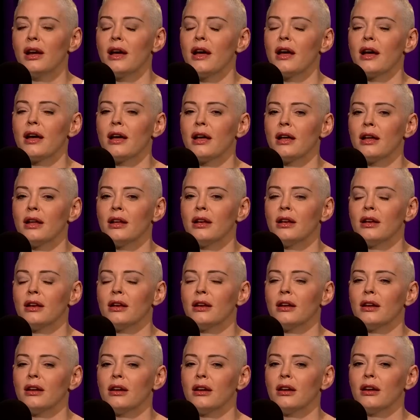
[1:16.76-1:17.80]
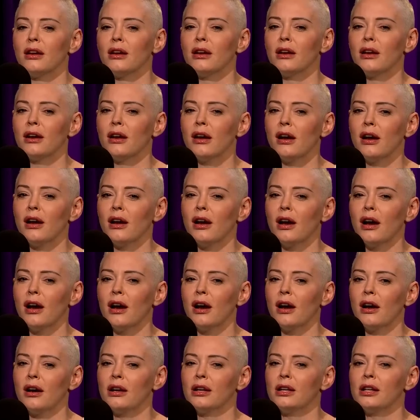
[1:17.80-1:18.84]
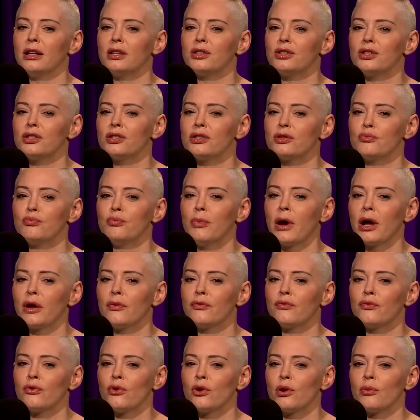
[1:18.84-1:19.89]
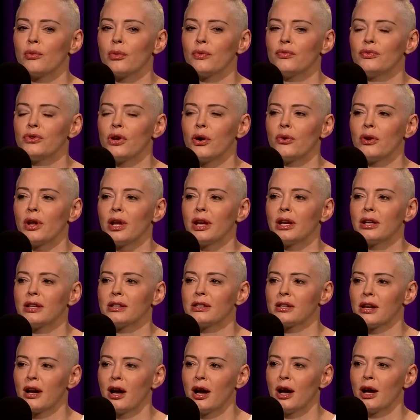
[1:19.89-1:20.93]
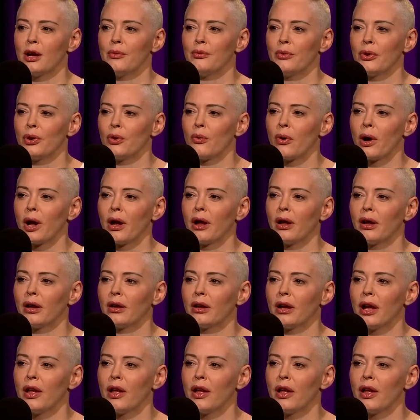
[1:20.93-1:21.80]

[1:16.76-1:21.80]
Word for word: And it's just my form of donating time in a way